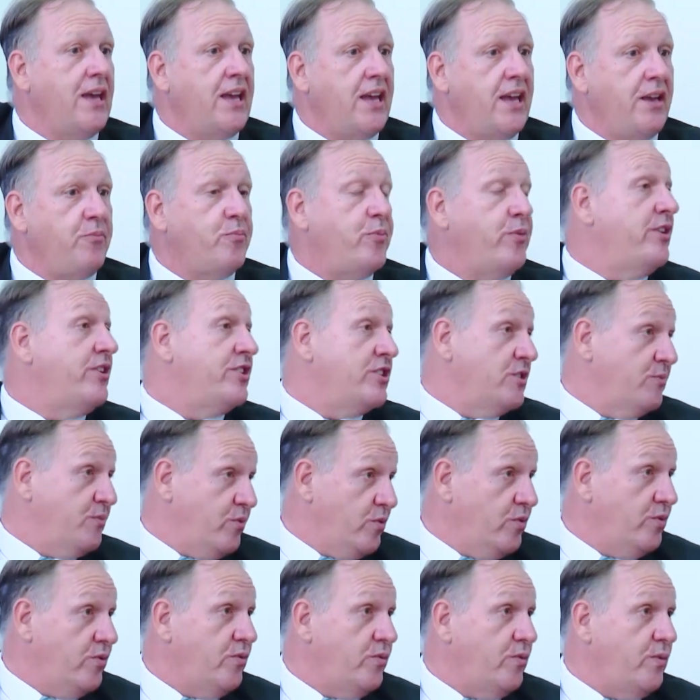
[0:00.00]
in
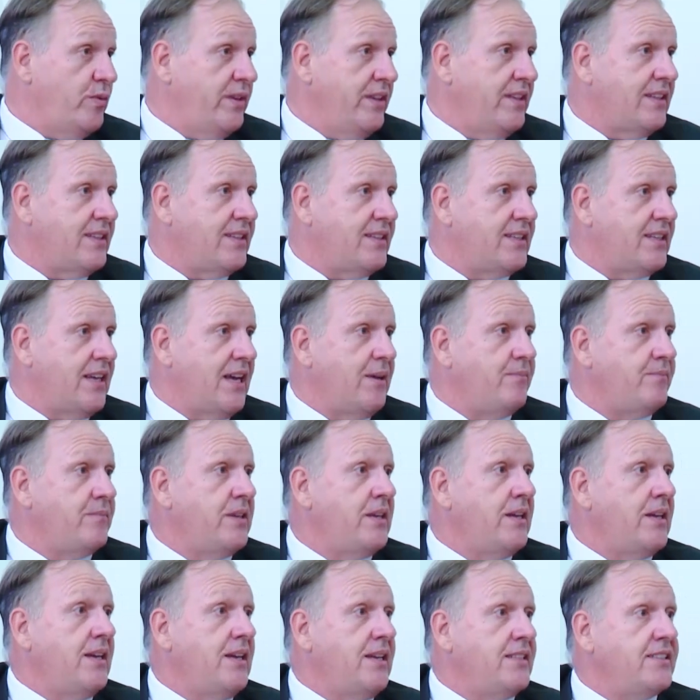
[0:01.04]
principle with
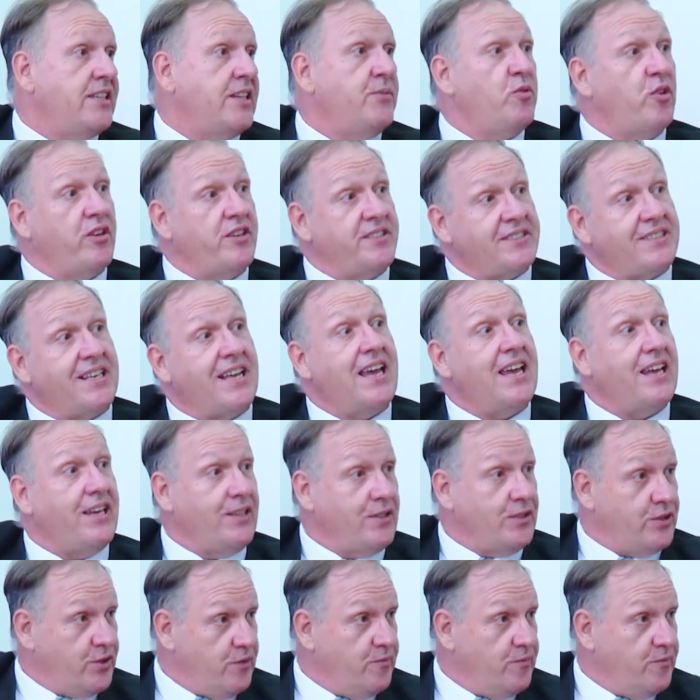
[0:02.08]
Timor-Leste